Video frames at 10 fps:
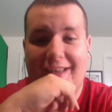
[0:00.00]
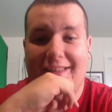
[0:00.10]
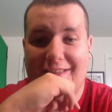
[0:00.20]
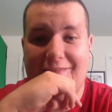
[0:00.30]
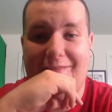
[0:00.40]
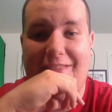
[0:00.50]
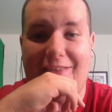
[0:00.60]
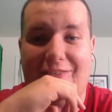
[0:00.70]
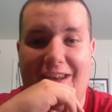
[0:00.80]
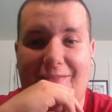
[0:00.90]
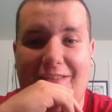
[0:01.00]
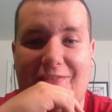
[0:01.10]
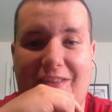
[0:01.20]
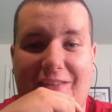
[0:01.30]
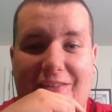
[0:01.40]
This
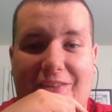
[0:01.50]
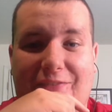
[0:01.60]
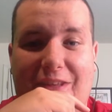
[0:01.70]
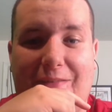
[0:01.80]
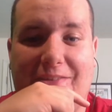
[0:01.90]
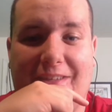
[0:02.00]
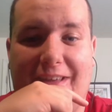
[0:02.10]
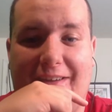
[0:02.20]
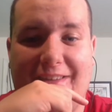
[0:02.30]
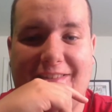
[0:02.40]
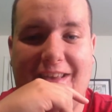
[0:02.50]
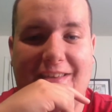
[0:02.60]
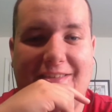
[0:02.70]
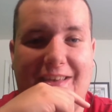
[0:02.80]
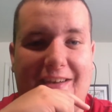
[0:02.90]
video was hilarious
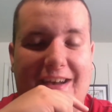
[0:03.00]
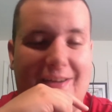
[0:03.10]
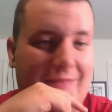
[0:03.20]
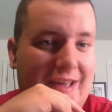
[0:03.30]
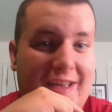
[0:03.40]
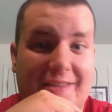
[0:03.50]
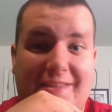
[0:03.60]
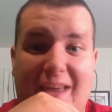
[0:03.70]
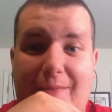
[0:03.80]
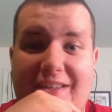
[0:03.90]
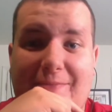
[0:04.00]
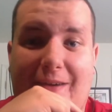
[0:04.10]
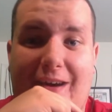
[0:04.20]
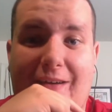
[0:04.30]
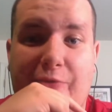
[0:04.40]
though. So stand by
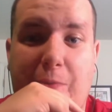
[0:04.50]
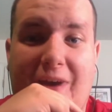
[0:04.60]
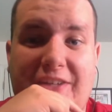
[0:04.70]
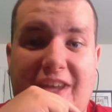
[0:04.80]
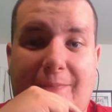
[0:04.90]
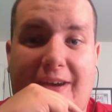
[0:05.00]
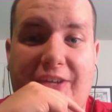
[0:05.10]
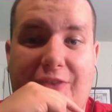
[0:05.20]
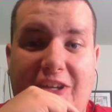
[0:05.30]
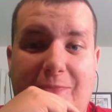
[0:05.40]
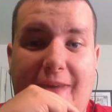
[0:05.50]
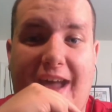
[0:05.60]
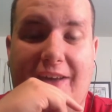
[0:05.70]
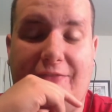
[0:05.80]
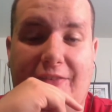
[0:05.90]
tomorrow as we watch Empire Strikes
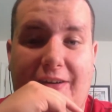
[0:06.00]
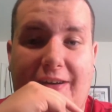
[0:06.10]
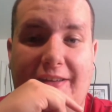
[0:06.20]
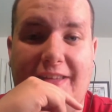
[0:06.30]
Back for